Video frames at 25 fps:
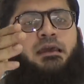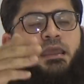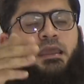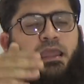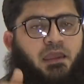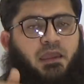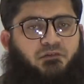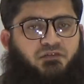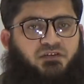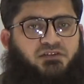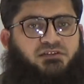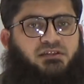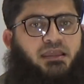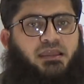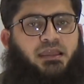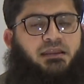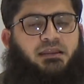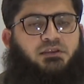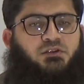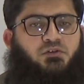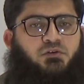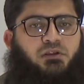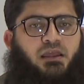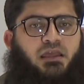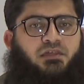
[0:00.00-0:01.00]
If you see in
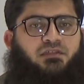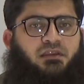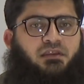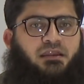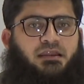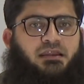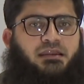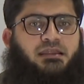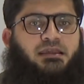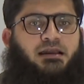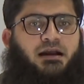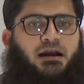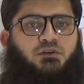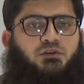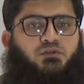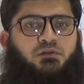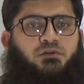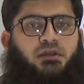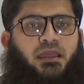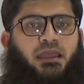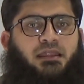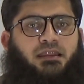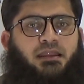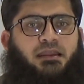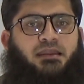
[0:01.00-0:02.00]
today's in India,
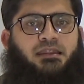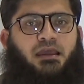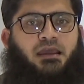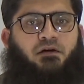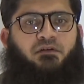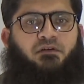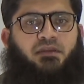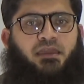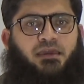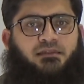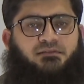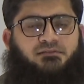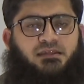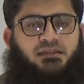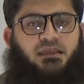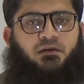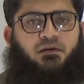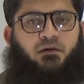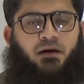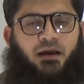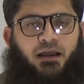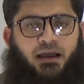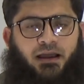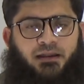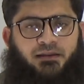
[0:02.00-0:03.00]
today in India, we can see
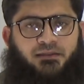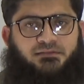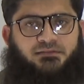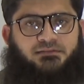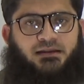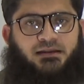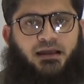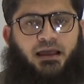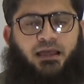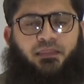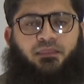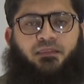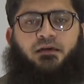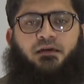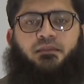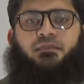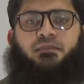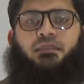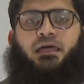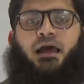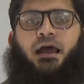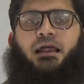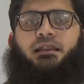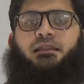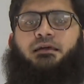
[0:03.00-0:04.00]
I understand
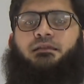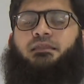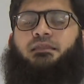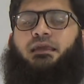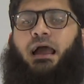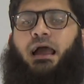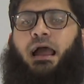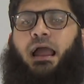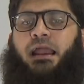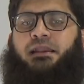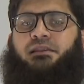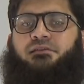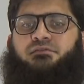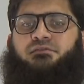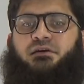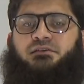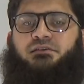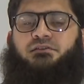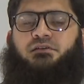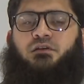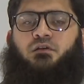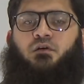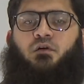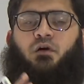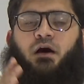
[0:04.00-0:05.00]
that the IT
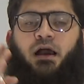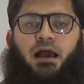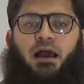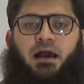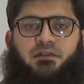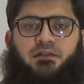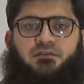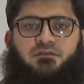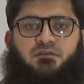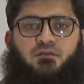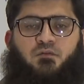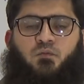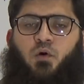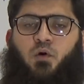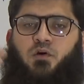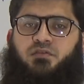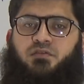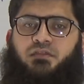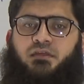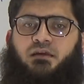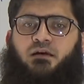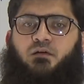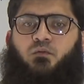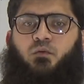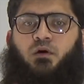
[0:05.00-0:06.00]
sector has was
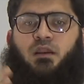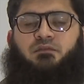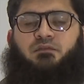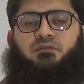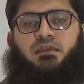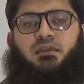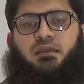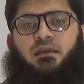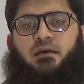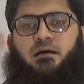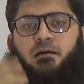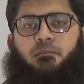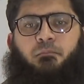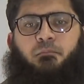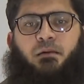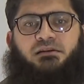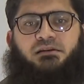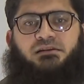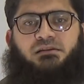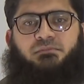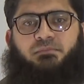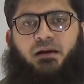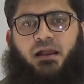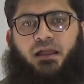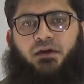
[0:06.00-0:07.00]
the, one of the
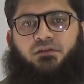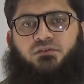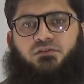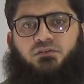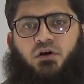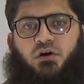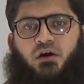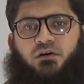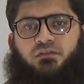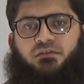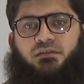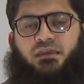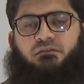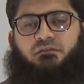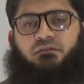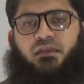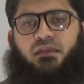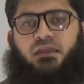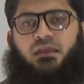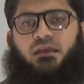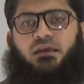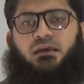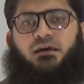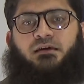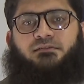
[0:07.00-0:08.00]
multi-bagger stocks
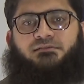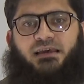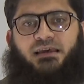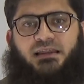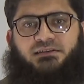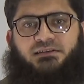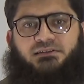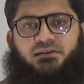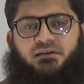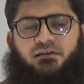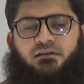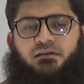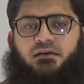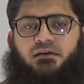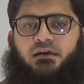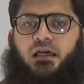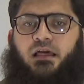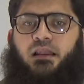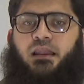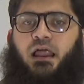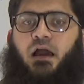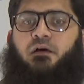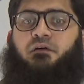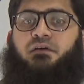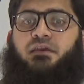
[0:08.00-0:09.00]
giving sector.
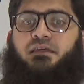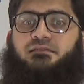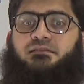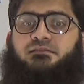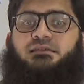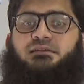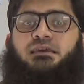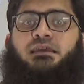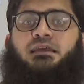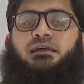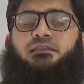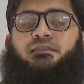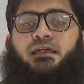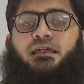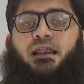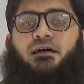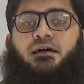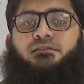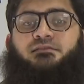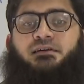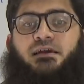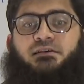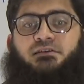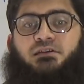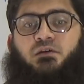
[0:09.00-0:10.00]
Now we can see there are
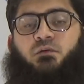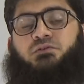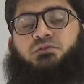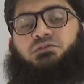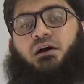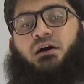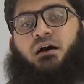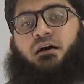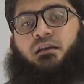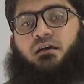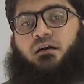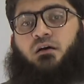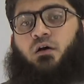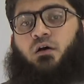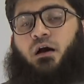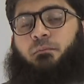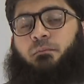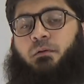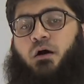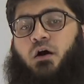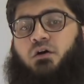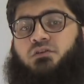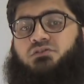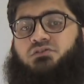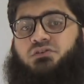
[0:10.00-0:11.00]
sectors which are
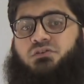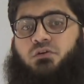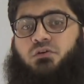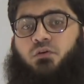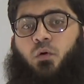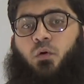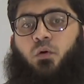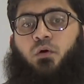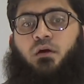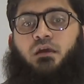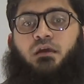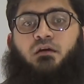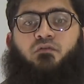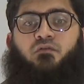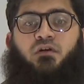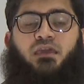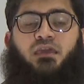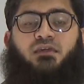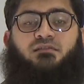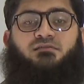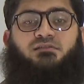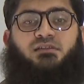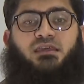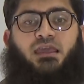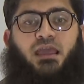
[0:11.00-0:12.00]
about to grow. We
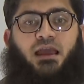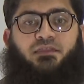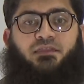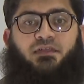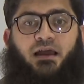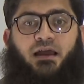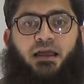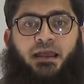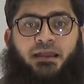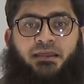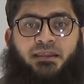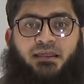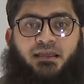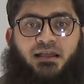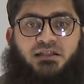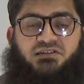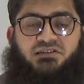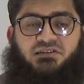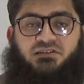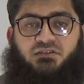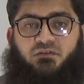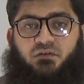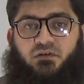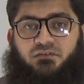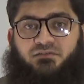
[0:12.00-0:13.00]
can see at the
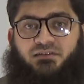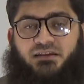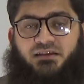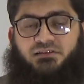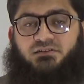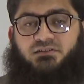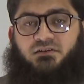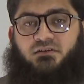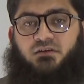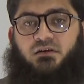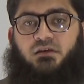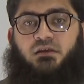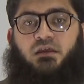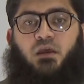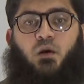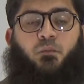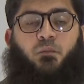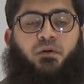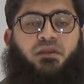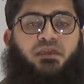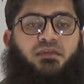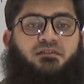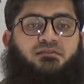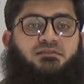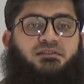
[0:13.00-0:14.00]
agriculture sector, we
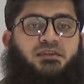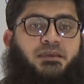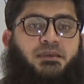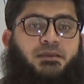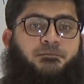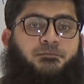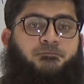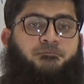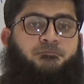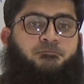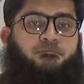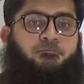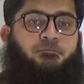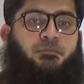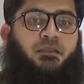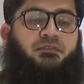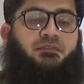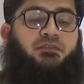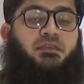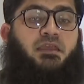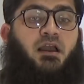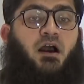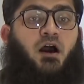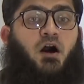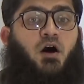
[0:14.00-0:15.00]
can see
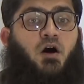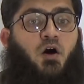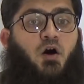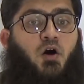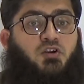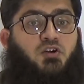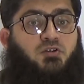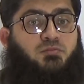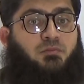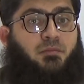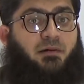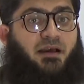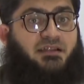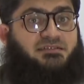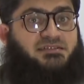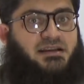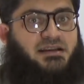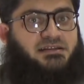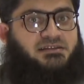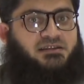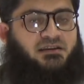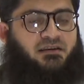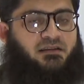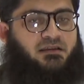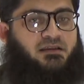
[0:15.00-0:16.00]
the uh, automobile
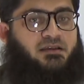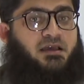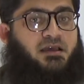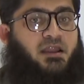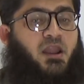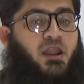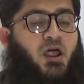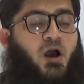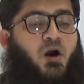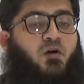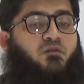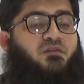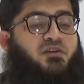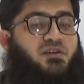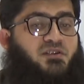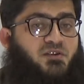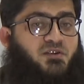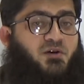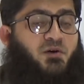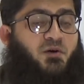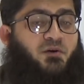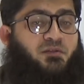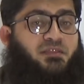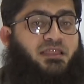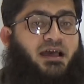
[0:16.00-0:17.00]
sector. Now we
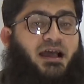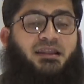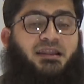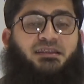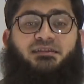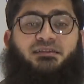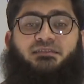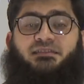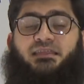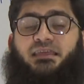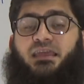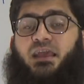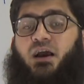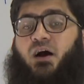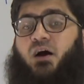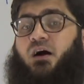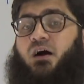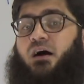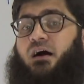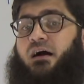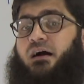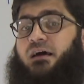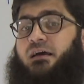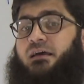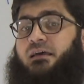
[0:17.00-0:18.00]
know that the
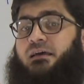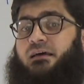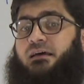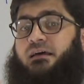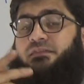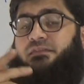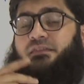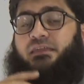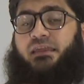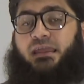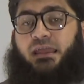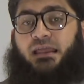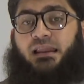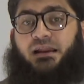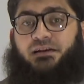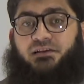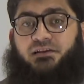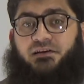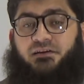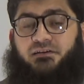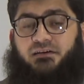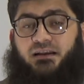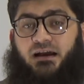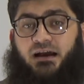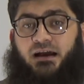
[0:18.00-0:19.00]
uh, the
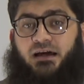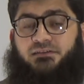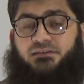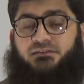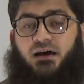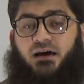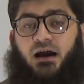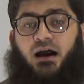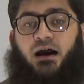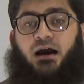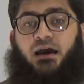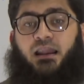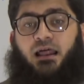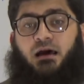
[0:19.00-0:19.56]
electric cars are